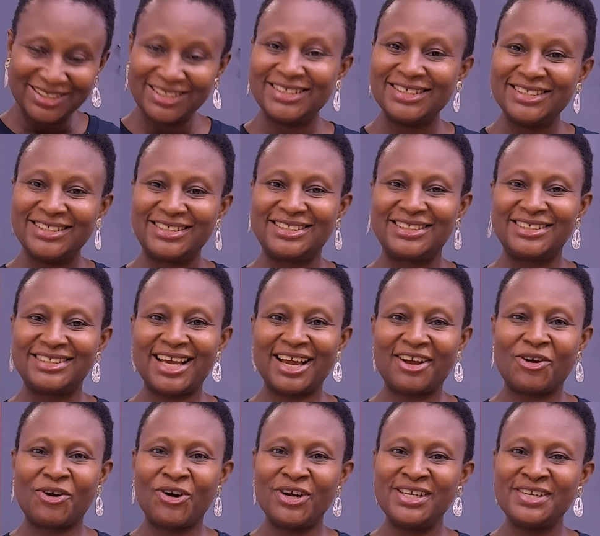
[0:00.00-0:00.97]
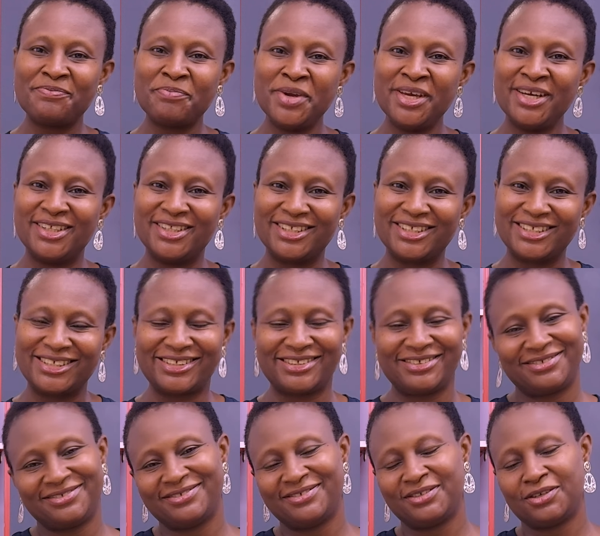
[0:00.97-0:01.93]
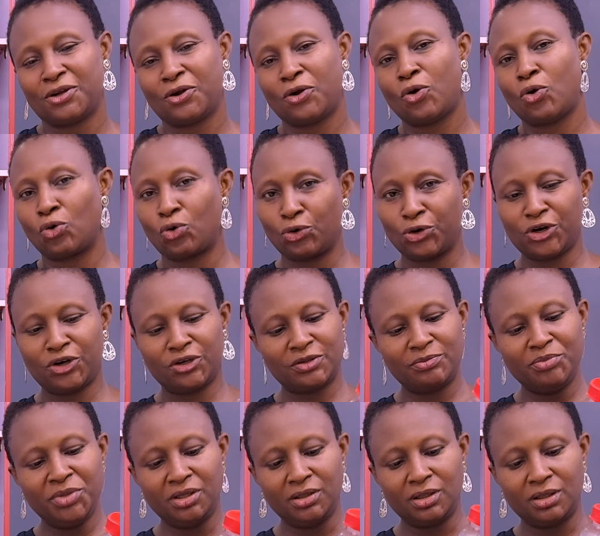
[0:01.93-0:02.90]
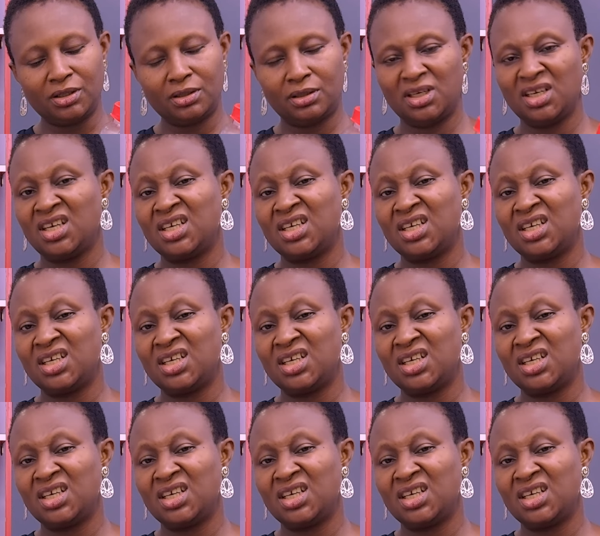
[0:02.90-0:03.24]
Second milk, coconut milk.